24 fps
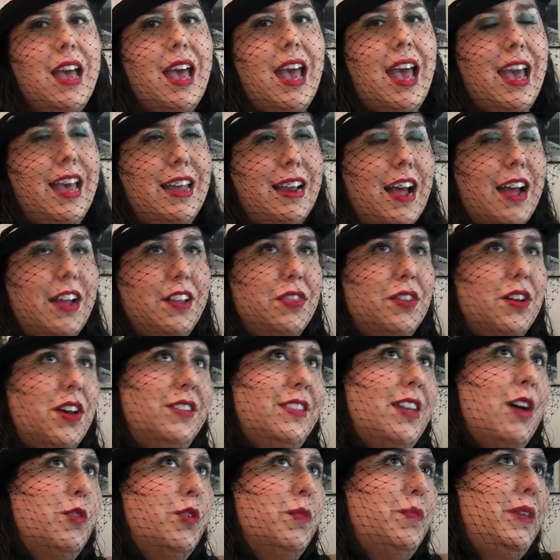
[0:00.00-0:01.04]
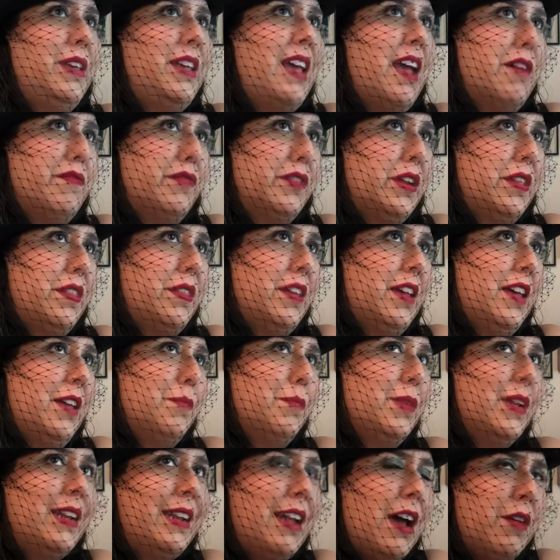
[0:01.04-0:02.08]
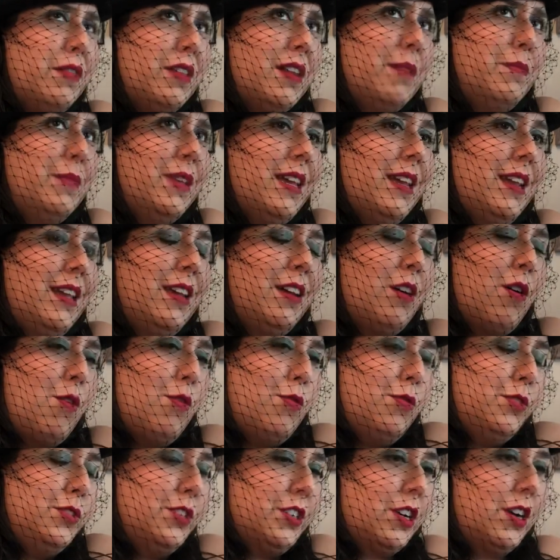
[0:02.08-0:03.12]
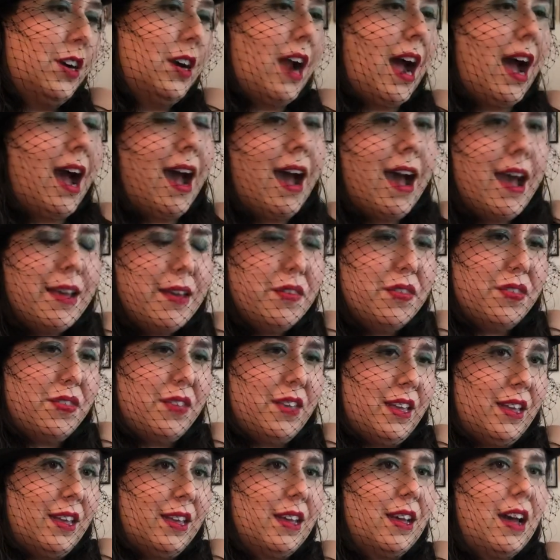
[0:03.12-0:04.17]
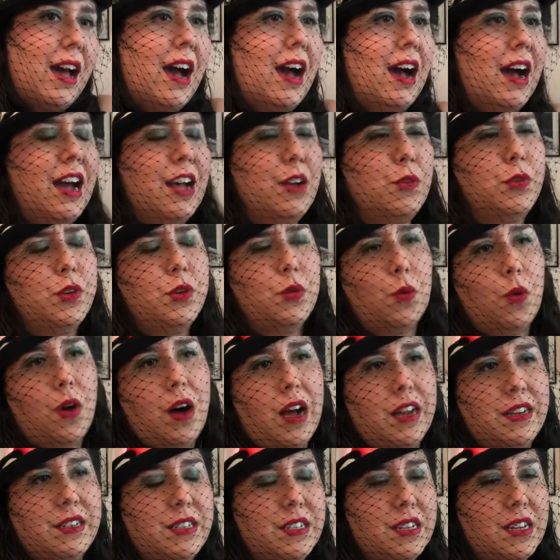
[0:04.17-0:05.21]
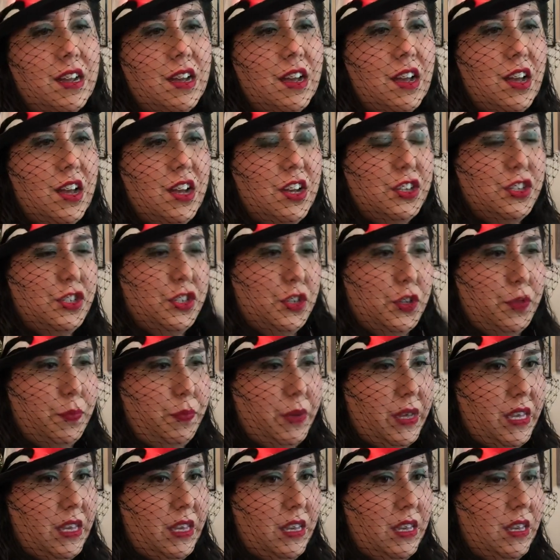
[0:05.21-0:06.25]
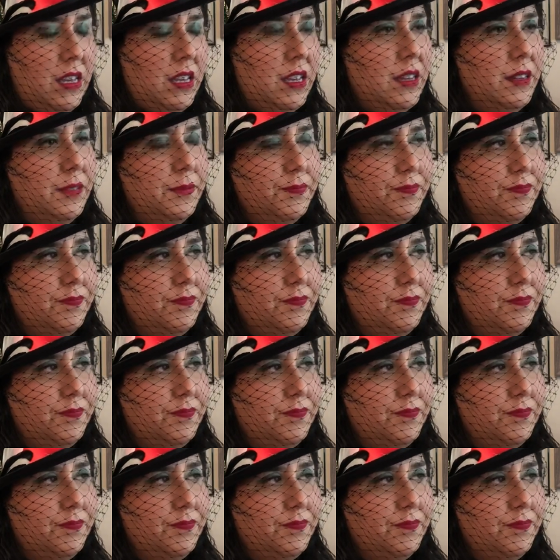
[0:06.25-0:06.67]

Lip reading: and I thought that would be everything. But now that I'm getting older, I think I would want to be